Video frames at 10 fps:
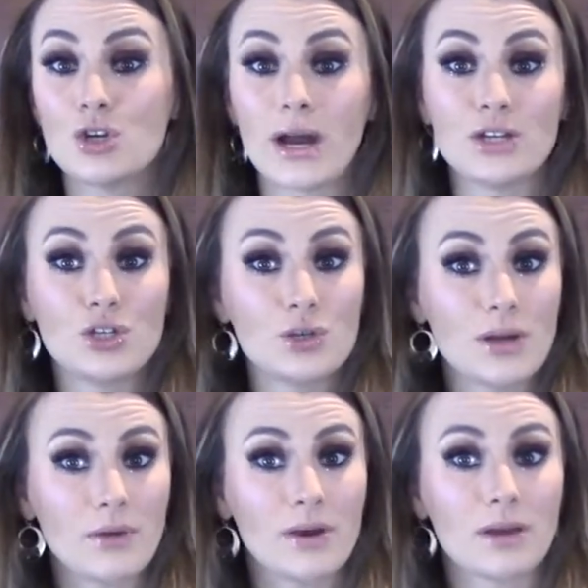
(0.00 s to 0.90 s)
I do
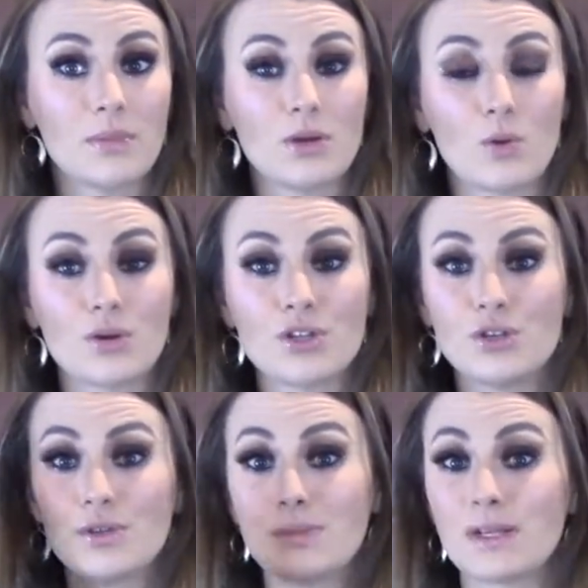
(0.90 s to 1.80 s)
not recommend orange
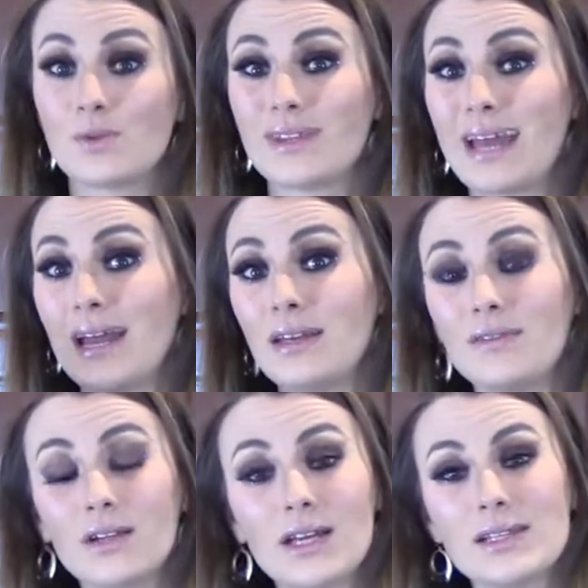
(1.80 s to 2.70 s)
juice mixed with any
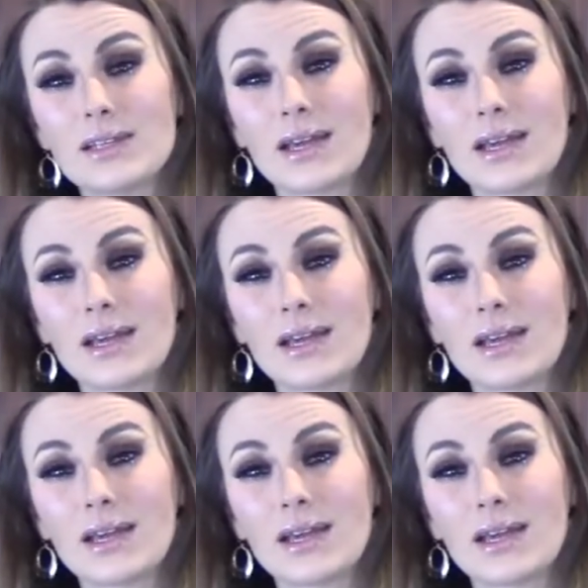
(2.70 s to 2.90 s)
of the lines.